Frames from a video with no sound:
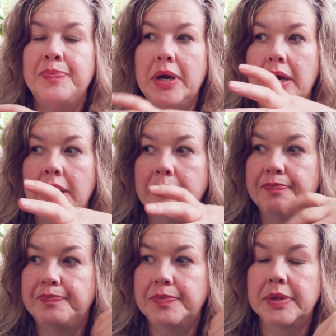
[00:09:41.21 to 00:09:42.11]

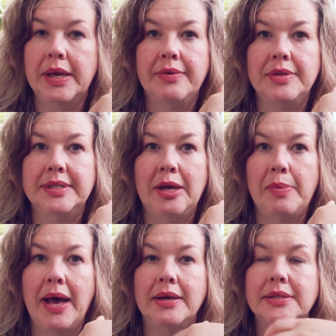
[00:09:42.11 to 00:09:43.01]
like of the cell
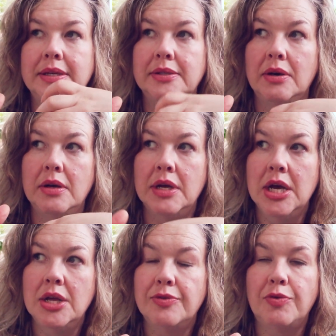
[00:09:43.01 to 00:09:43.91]
packs. I saw
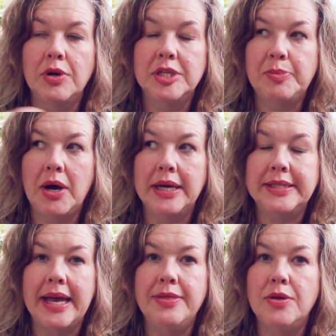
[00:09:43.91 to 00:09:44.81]
the 4-inch
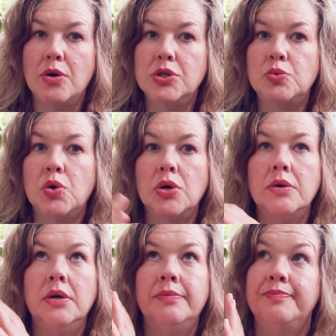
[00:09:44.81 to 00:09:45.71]
pots, and those
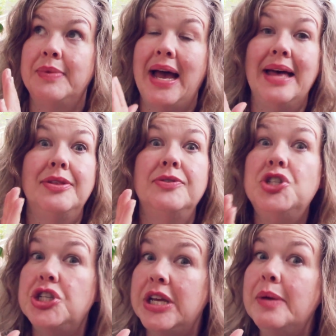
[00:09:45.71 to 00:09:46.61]
were at the
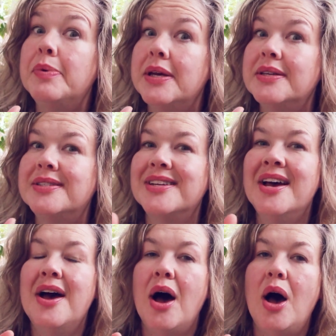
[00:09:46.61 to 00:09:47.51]
cheapest.
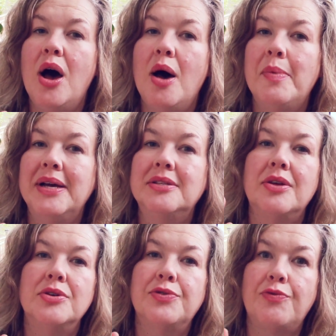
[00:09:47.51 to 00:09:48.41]
I saw
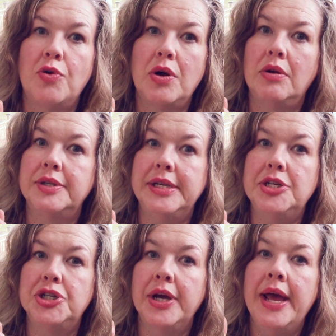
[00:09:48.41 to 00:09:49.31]
those for $4
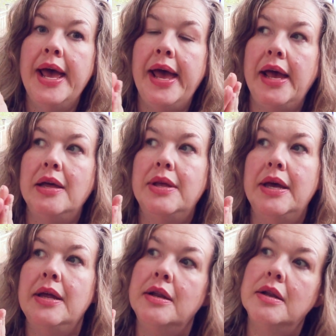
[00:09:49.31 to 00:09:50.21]
each. And
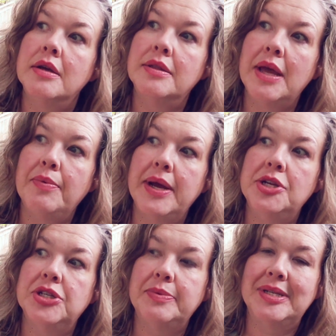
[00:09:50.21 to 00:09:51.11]
then they
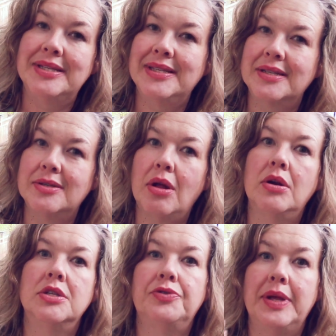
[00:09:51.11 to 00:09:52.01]
ranged up to
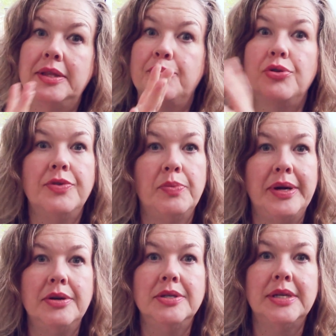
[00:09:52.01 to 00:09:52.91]
$6 for like the proven
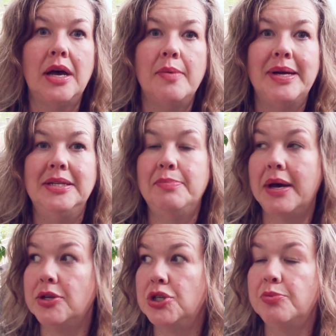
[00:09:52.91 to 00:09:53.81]
winners. I did buy
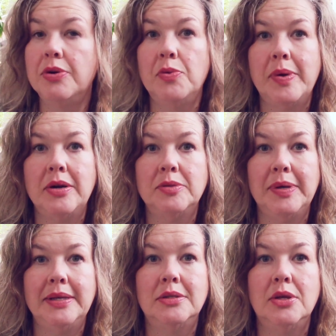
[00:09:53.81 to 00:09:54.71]
the 2 proven winners
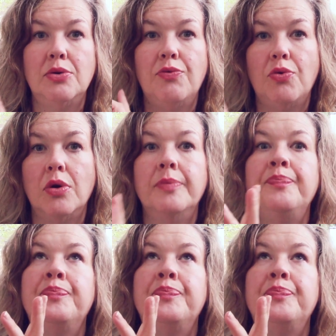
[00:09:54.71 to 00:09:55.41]
plants though for